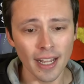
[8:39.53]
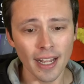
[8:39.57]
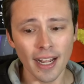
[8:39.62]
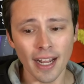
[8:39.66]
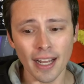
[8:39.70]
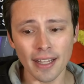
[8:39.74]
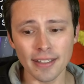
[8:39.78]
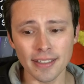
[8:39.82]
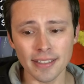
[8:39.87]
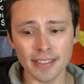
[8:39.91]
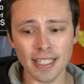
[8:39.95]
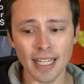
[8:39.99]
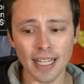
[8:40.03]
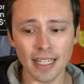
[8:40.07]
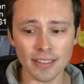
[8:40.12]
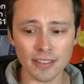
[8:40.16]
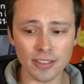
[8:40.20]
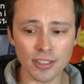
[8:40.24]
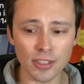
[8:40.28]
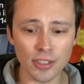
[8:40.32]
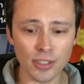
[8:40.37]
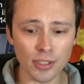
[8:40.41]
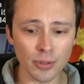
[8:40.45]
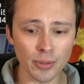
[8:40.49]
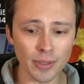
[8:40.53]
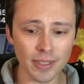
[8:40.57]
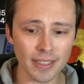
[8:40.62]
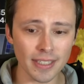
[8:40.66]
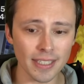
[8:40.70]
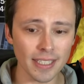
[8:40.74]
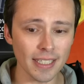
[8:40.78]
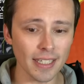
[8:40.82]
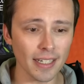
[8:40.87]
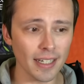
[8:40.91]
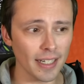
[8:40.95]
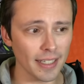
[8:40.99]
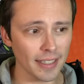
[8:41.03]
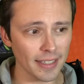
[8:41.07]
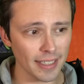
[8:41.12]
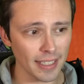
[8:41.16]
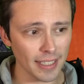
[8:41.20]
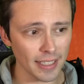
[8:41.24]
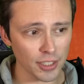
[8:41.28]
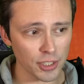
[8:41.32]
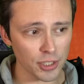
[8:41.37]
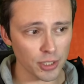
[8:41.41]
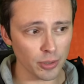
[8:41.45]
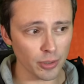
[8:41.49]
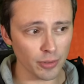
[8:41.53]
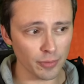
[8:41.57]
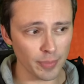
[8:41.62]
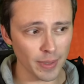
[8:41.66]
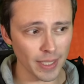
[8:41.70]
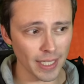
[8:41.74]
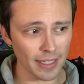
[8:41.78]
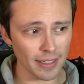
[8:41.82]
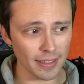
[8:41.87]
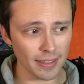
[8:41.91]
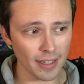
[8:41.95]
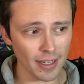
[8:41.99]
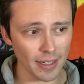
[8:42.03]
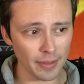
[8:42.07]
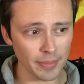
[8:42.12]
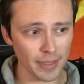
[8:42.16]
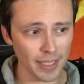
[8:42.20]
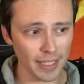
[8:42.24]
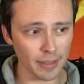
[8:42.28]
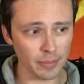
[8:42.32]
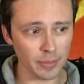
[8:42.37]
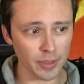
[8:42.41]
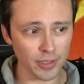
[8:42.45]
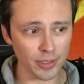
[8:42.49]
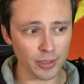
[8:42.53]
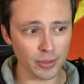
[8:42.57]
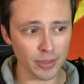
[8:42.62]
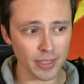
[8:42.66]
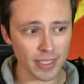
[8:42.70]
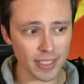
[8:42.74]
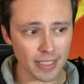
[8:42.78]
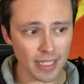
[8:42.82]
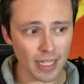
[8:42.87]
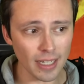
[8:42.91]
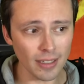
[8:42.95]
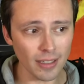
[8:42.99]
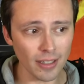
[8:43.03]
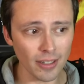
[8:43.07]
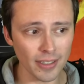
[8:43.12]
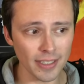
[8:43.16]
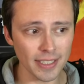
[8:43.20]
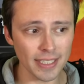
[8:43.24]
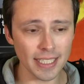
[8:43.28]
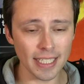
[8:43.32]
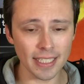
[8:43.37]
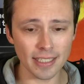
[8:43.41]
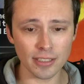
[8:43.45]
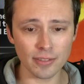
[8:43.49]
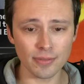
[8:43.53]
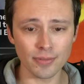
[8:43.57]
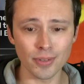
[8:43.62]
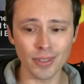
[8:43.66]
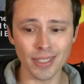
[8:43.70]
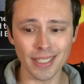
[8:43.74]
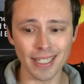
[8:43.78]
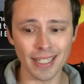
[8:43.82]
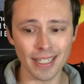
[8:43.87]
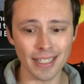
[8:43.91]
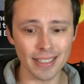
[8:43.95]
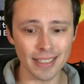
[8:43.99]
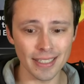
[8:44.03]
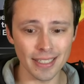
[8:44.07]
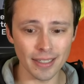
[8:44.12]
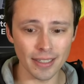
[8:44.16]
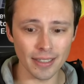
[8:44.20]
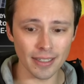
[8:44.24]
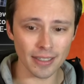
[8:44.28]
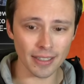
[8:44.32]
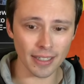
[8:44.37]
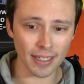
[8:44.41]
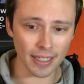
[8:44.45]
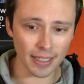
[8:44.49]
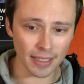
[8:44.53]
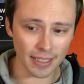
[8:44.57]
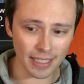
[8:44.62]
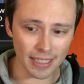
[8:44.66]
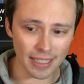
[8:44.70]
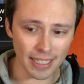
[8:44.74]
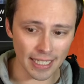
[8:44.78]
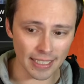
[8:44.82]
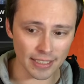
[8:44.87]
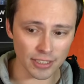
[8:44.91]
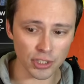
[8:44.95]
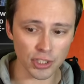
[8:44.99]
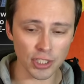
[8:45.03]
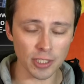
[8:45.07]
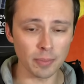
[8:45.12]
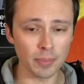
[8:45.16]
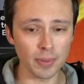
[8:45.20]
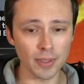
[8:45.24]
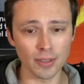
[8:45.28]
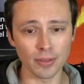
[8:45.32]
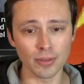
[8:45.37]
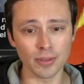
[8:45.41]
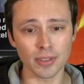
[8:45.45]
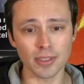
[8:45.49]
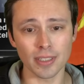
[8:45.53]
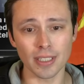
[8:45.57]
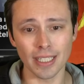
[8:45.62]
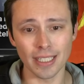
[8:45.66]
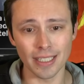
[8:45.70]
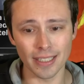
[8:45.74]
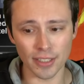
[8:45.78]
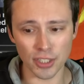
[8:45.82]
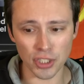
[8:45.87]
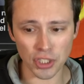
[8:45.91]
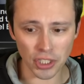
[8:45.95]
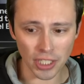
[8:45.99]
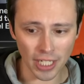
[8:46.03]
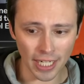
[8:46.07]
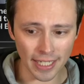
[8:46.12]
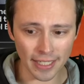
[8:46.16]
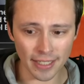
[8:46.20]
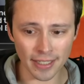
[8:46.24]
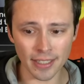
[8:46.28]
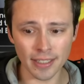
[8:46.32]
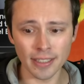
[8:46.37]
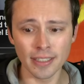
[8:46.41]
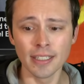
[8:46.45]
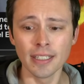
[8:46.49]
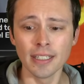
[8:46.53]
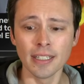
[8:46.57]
And this has to do with the uh, the issue of being not being able to sell RTX 4090 uh, class GPUs in China